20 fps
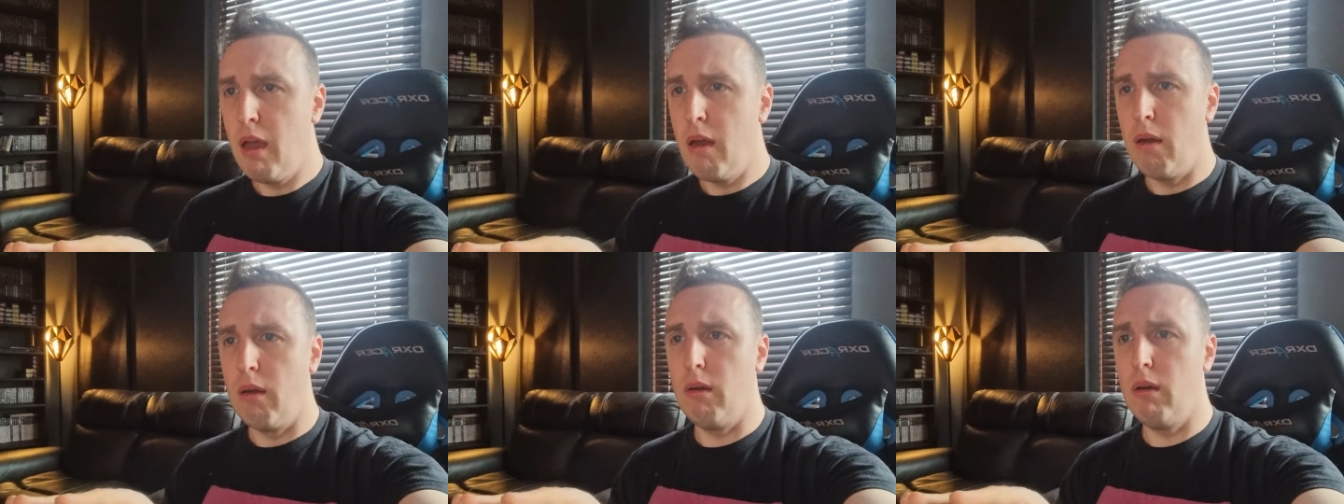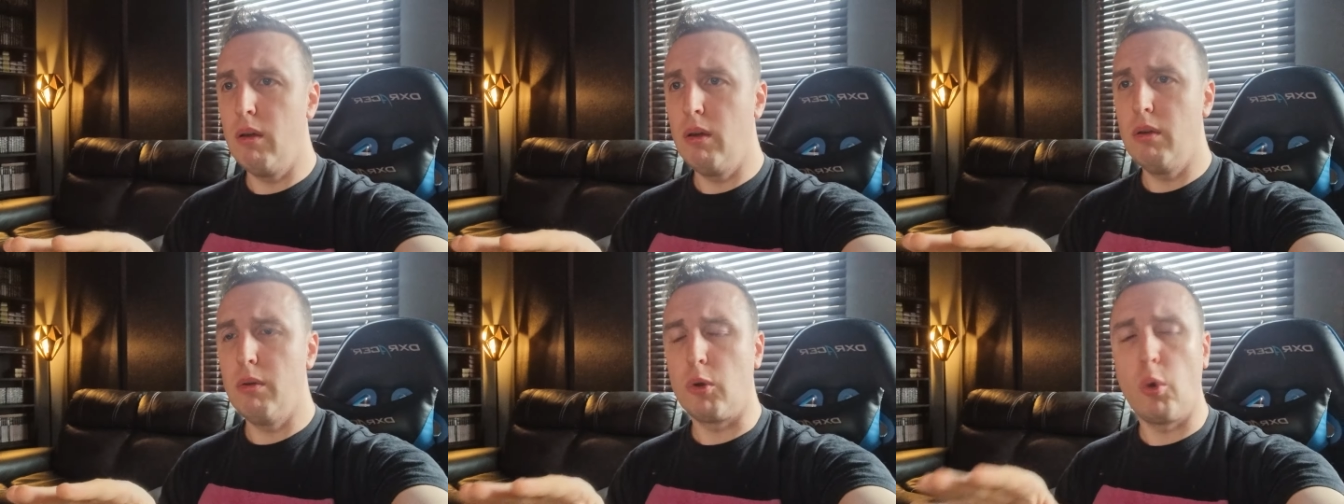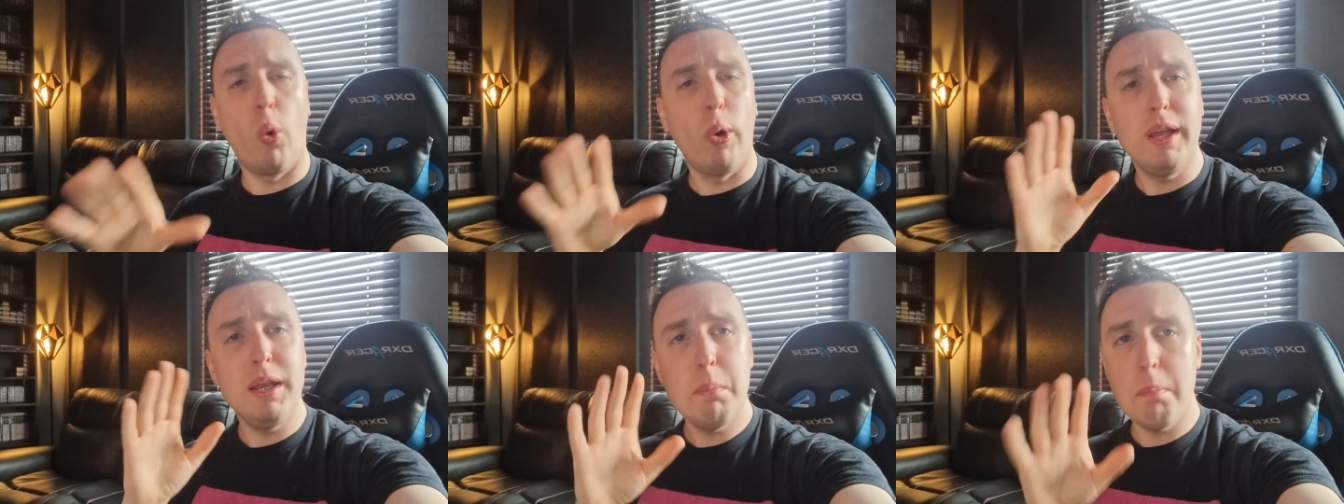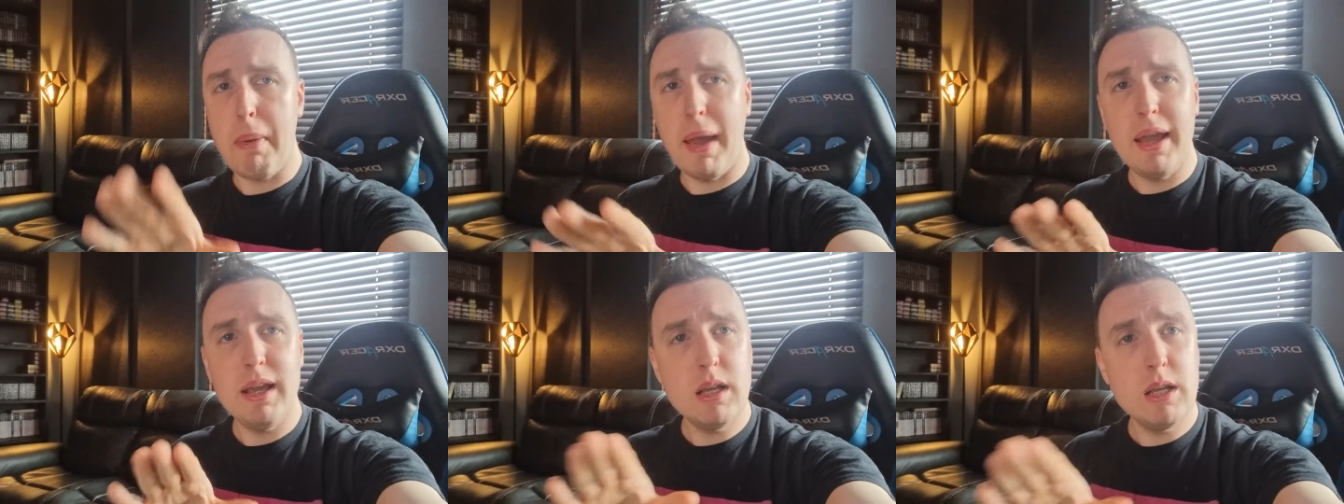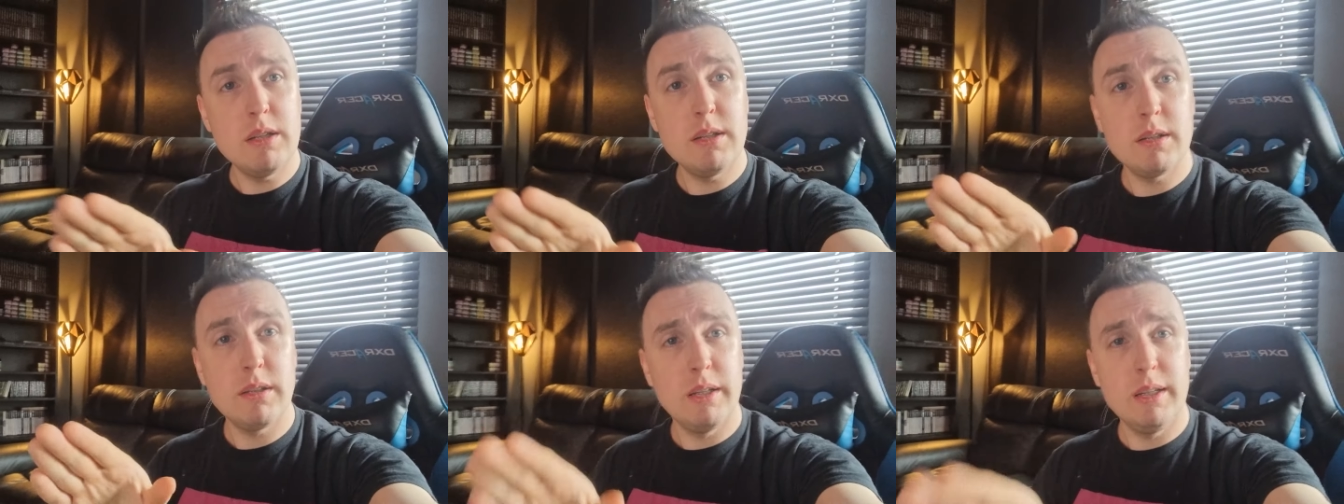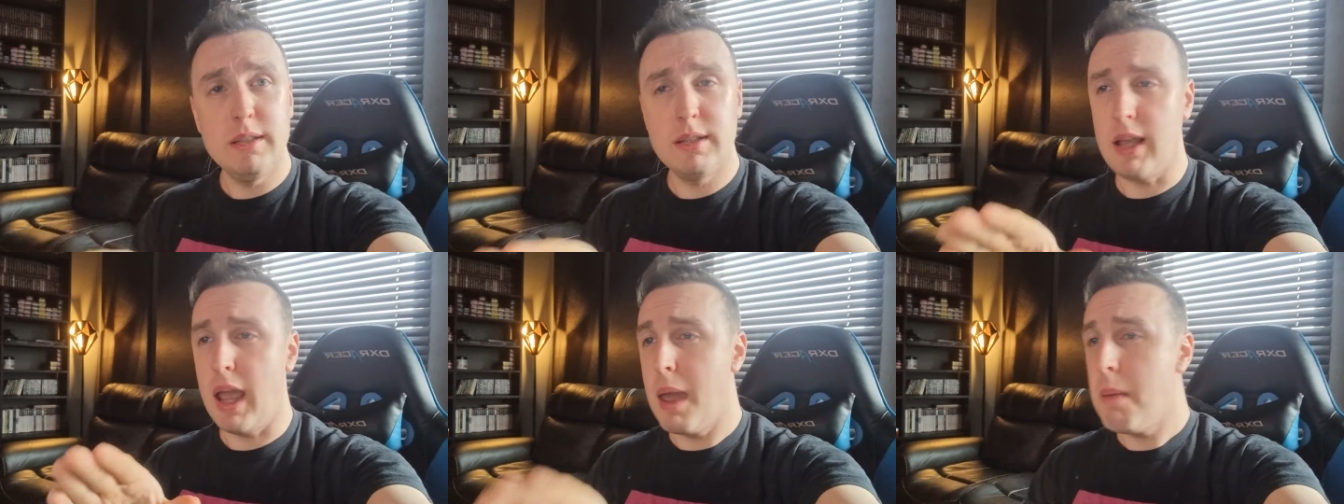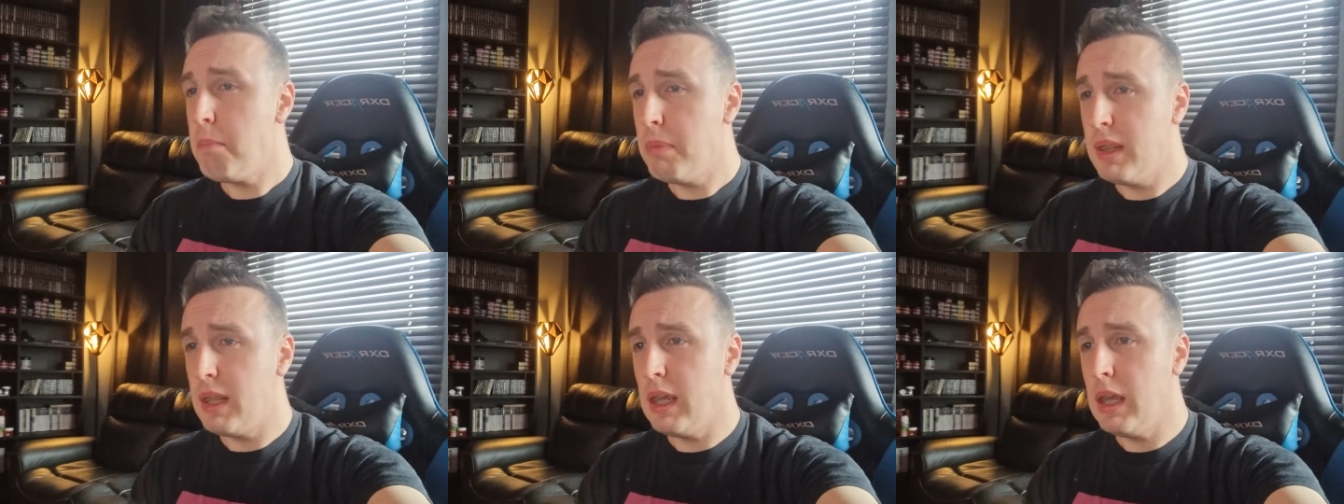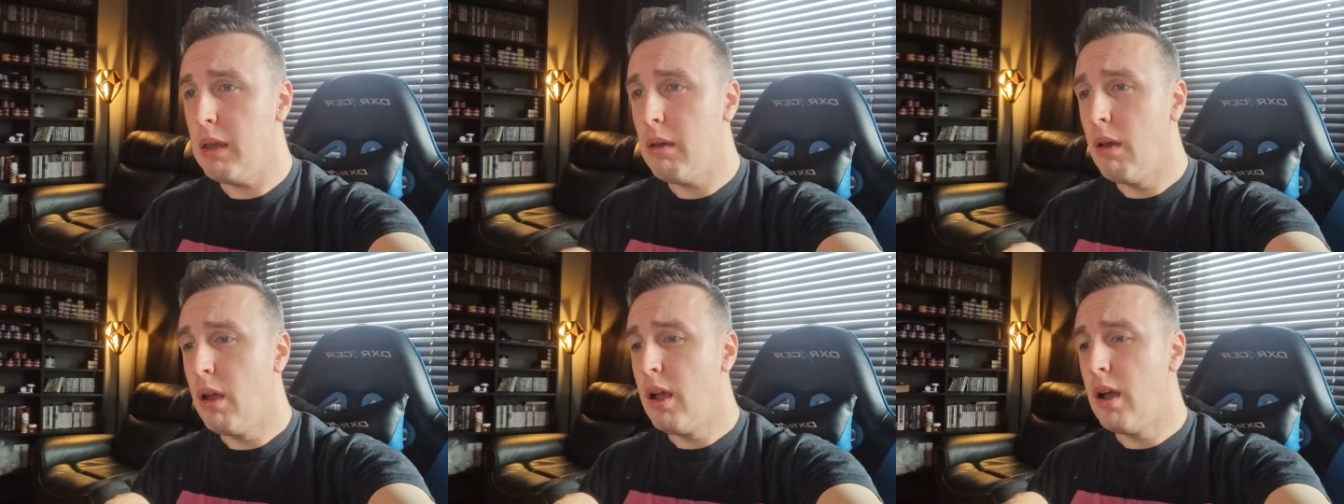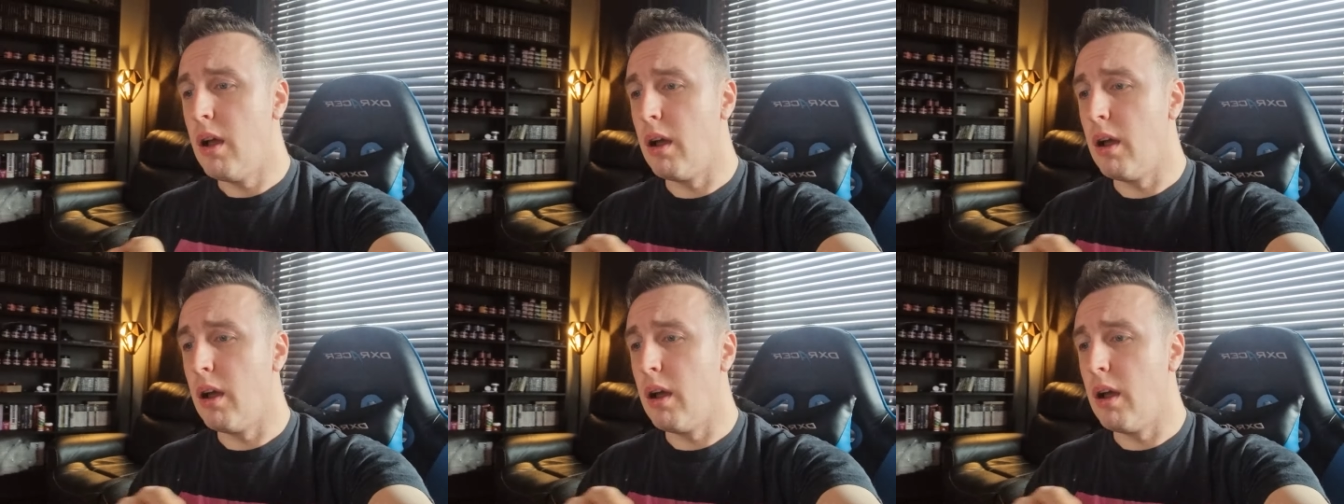Uh, Coinbase is empty.